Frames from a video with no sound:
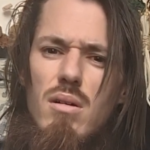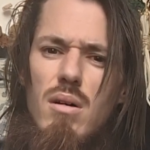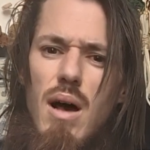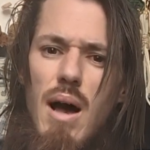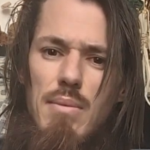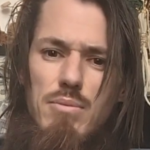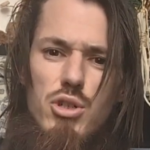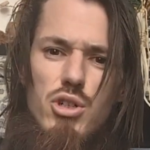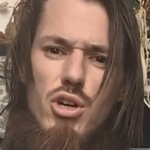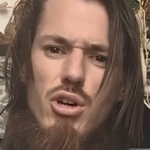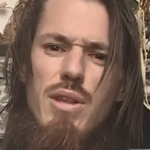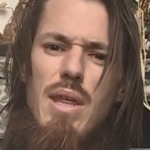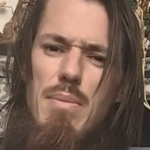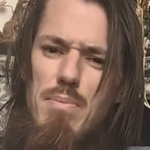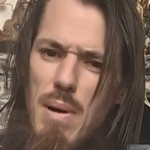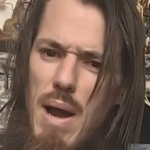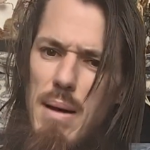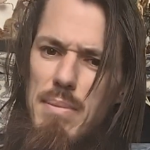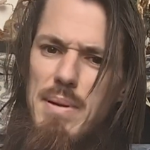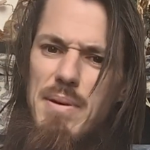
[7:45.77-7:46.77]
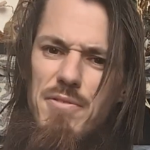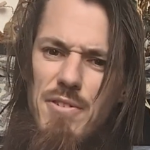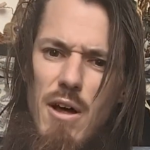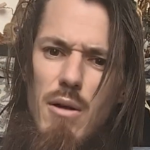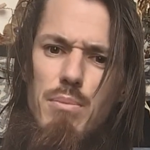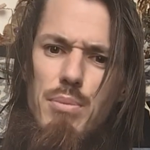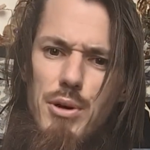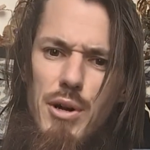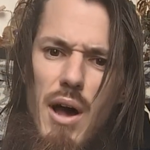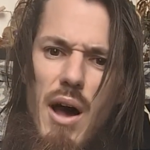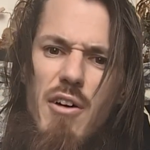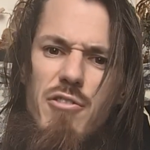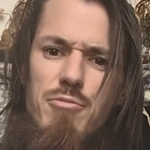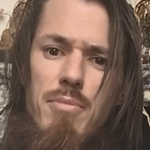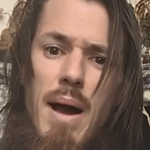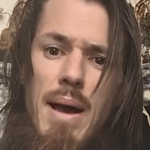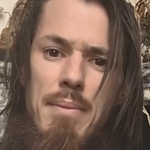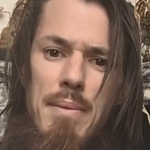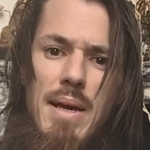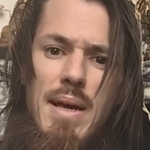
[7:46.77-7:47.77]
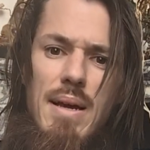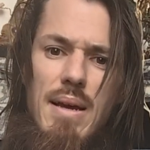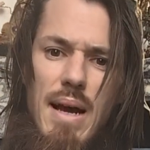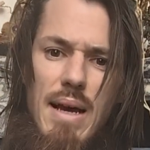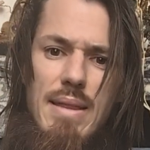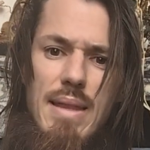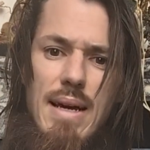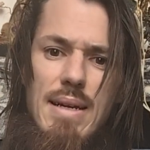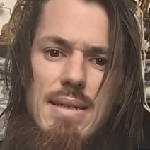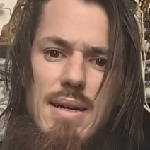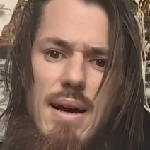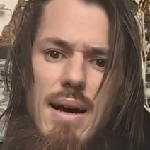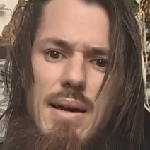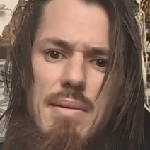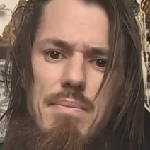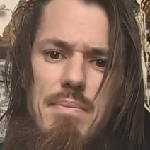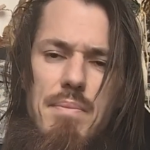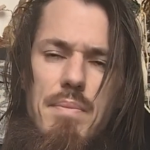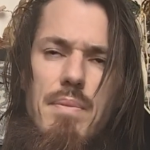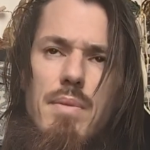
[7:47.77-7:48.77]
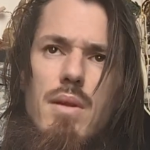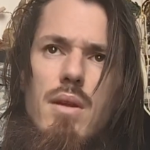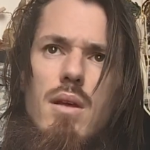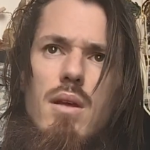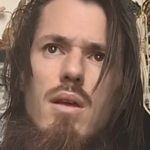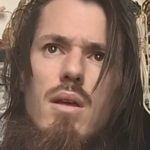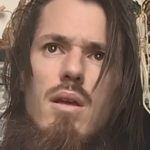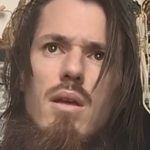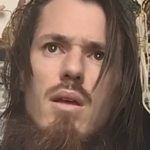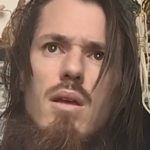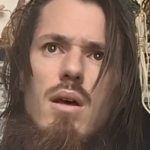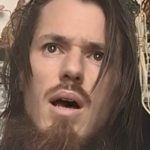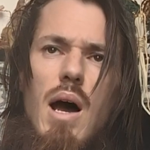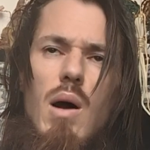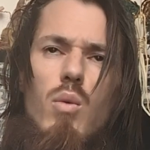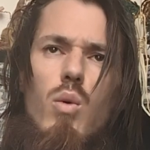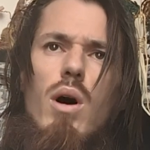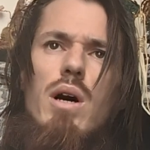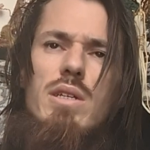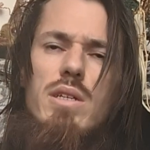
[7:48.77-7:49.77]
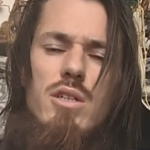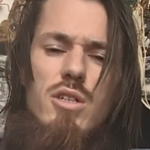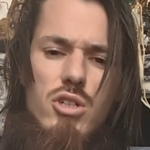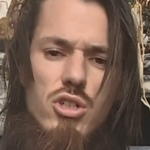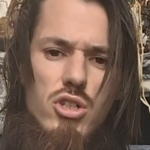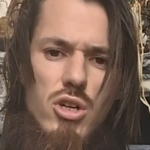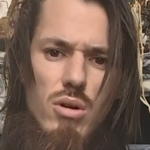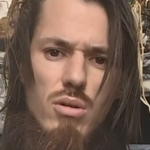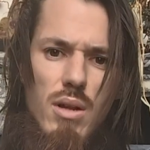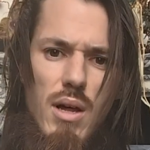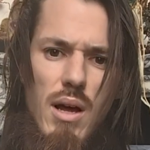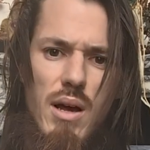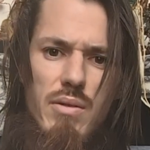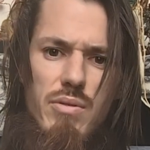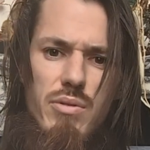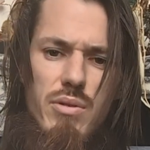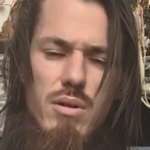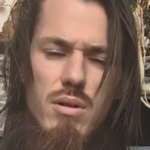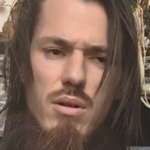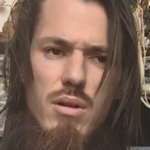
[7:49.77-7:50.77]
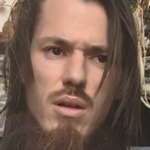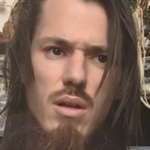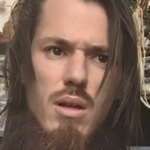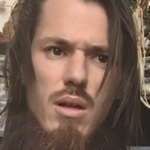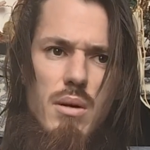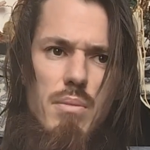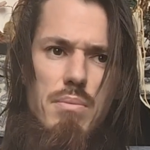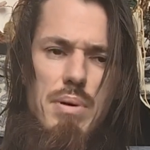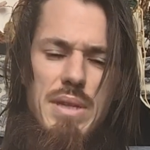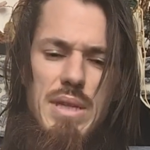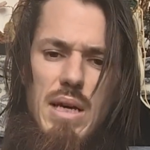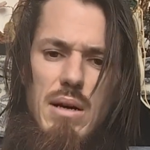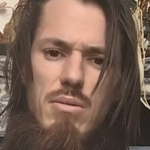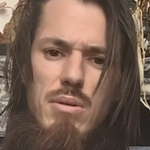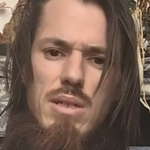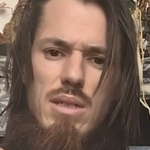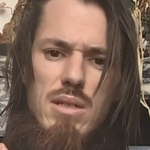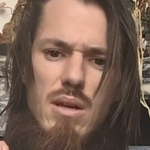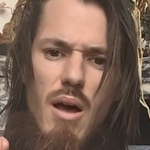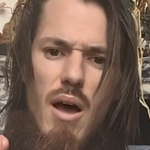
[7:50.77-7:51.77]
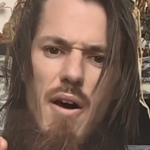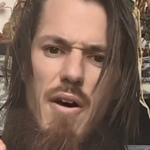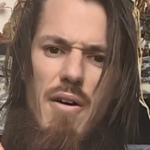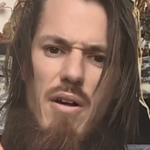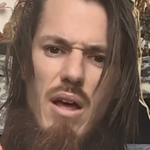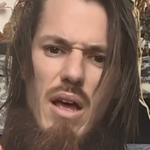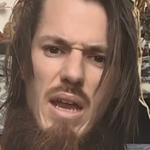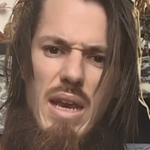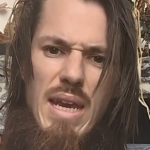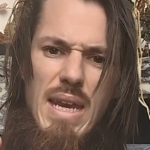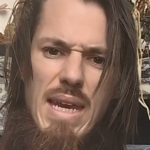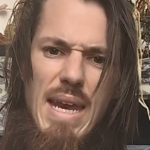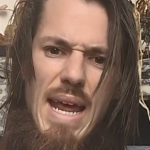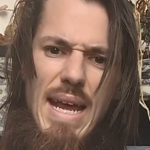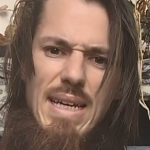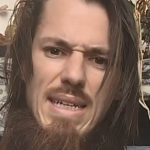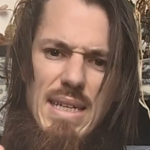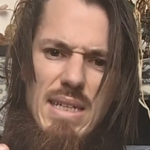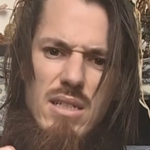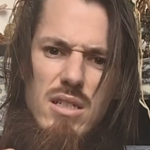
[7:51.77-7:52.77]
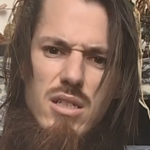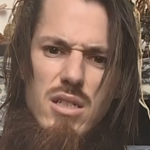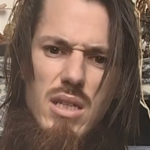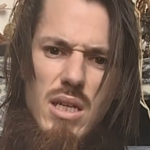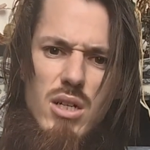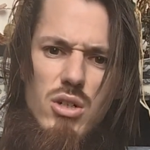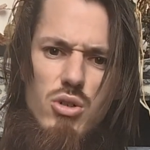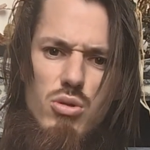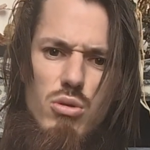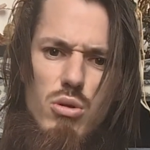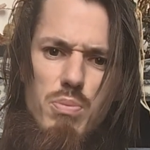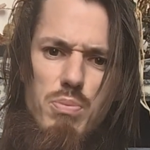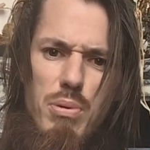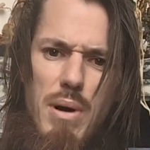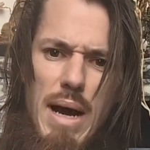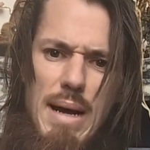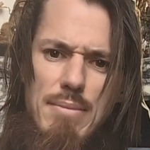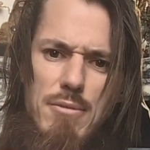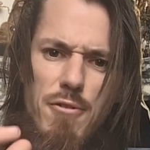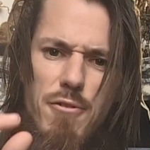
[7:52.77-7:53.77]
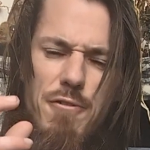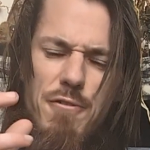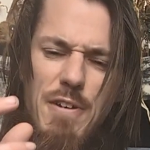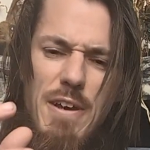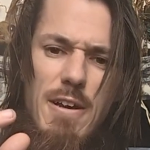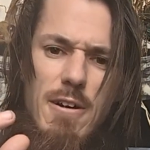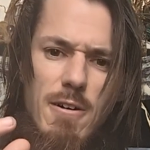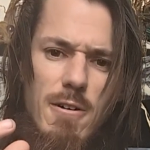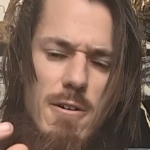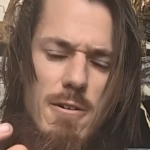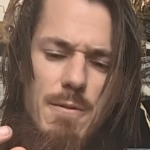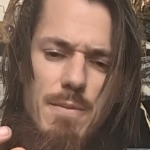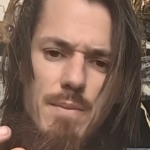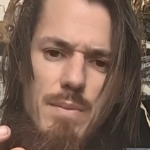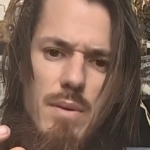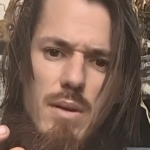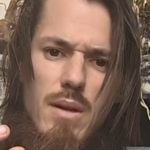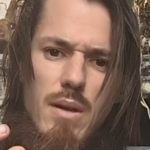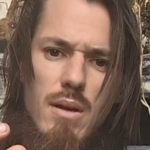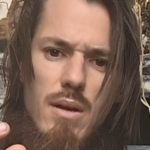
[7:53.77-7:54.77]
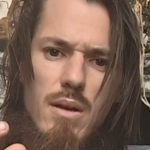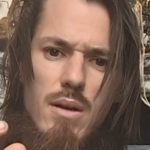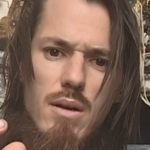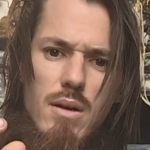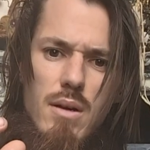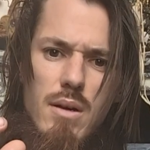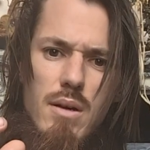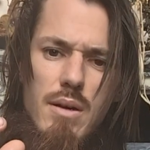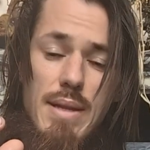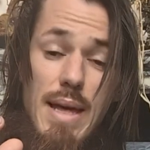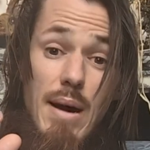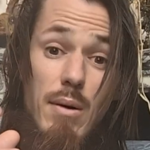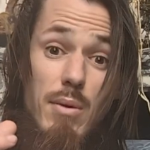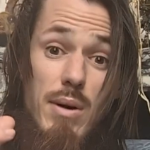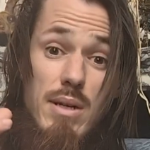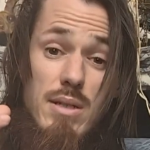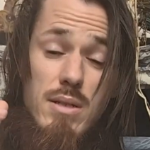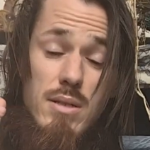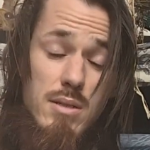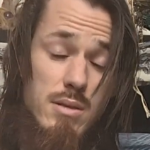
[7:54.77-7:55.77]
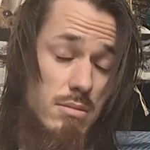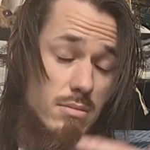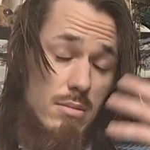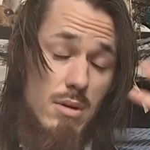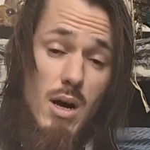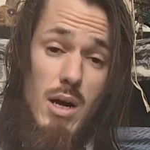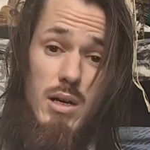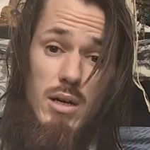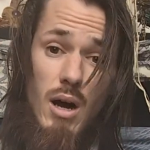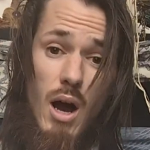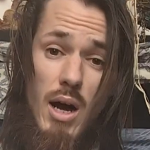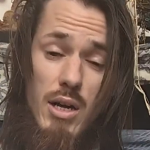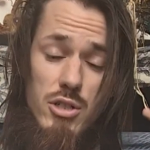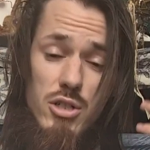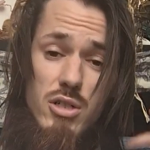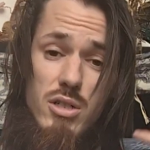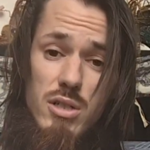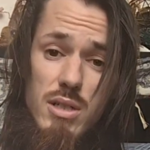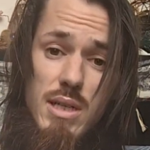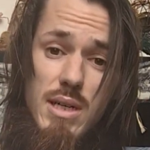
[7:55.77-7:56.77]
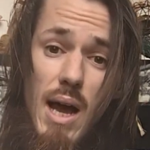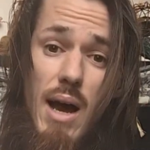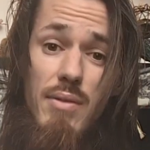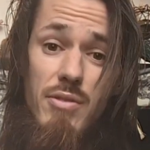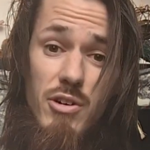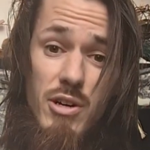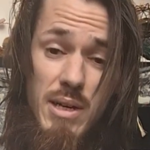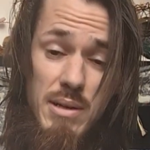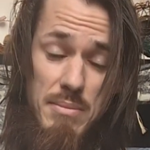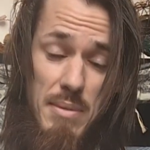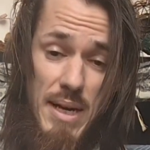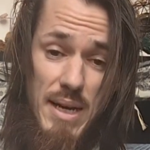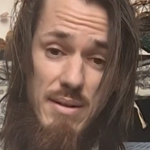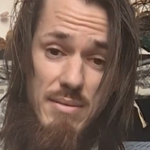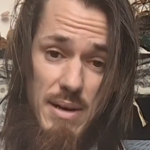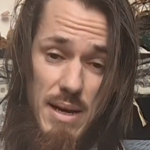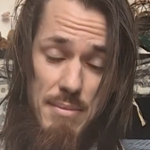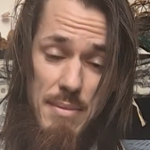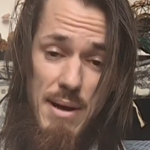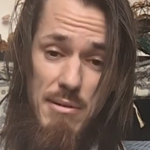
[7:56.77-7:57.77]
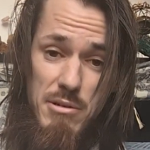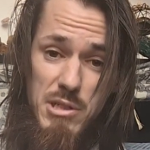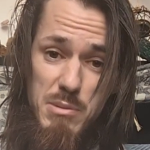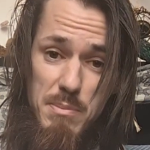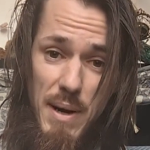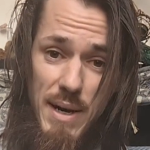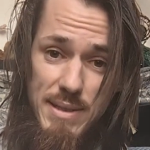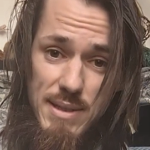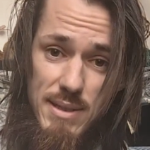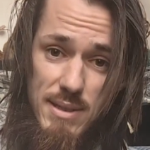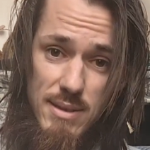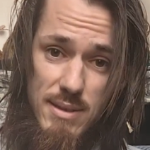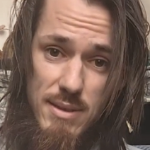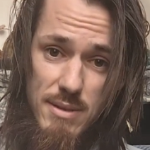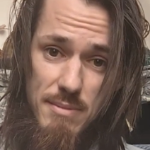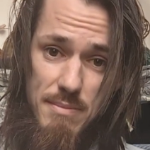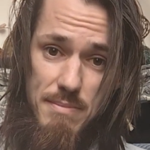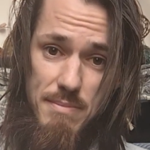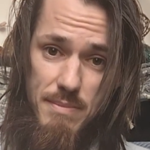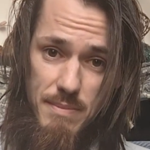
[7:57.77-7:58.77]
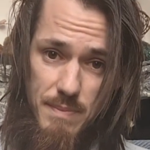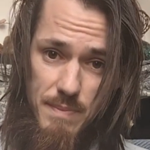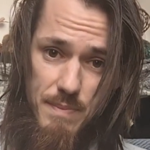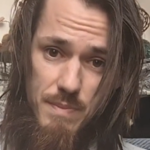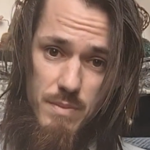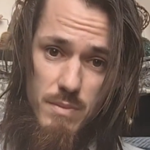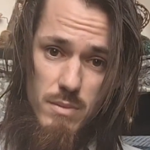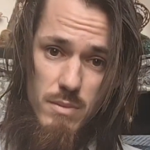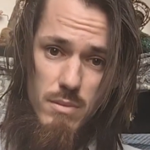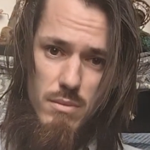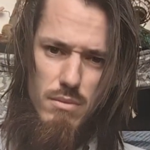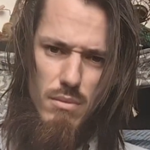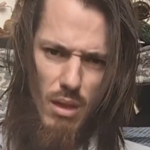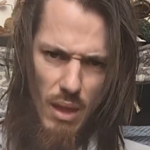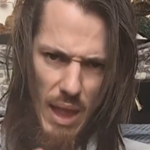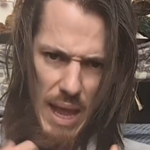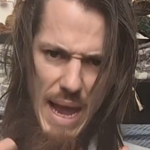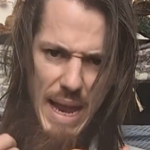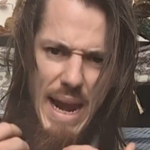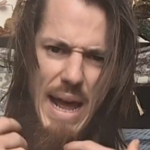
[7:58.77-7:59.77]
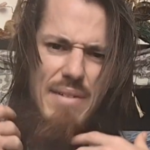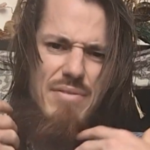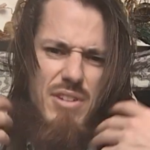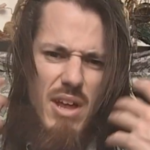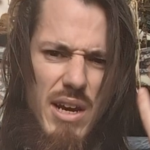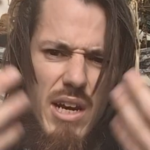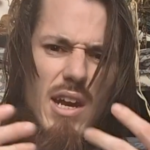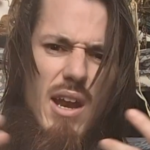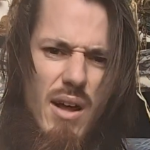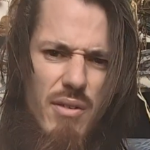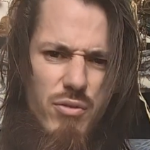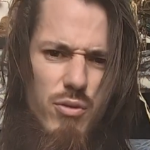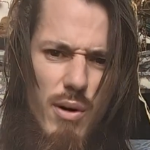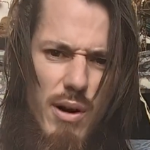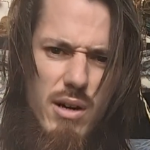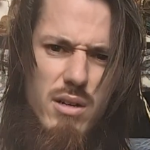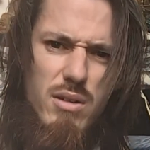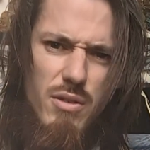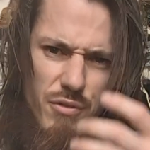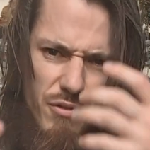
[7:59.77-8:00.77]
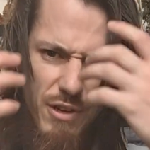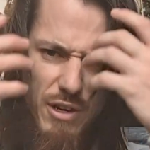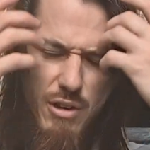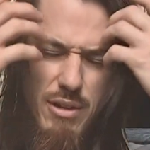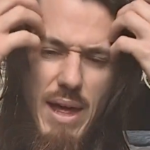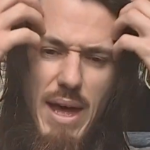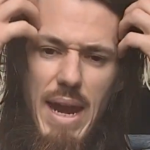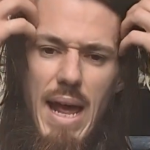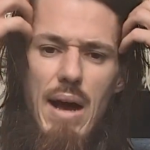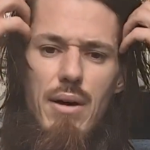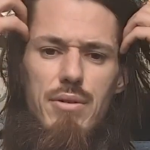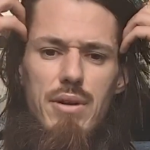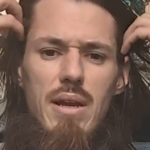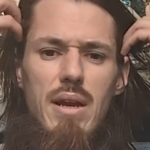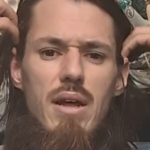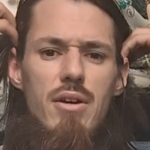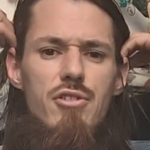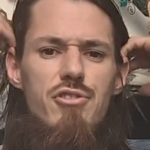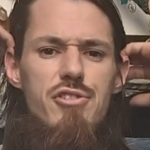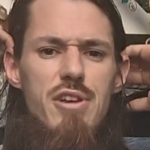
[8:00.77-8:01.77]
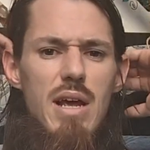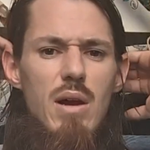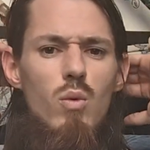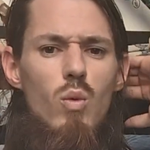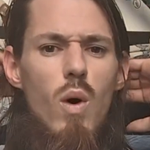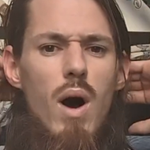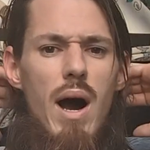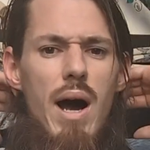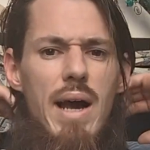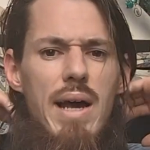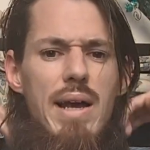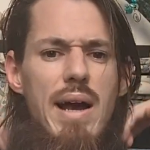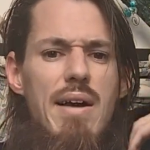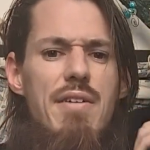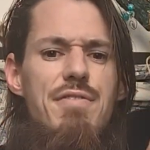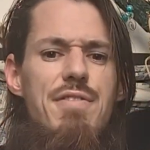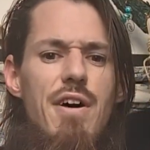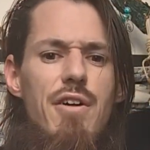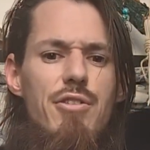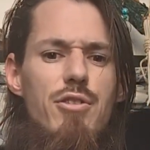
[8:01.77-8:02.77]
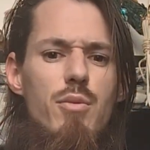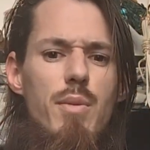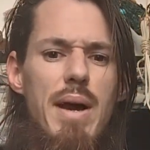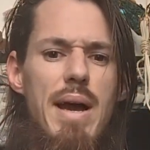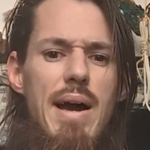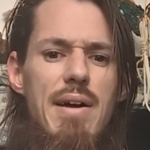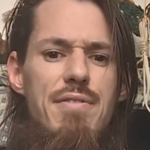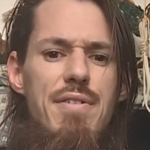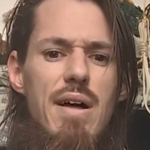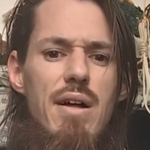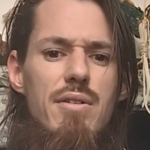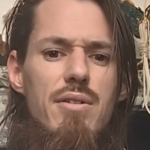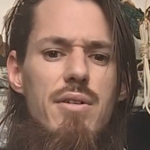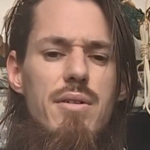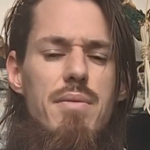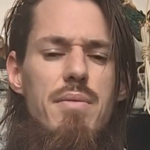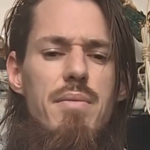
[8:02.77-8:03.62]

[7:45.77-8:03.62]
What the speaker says: I'm sure they probably felt put off by me at that time. I wanted to show love, but there was an innate instinctual primal fear that was unconsciously governing me and my responses. And I've enough work to figure that out and understand why I felt the way I felt.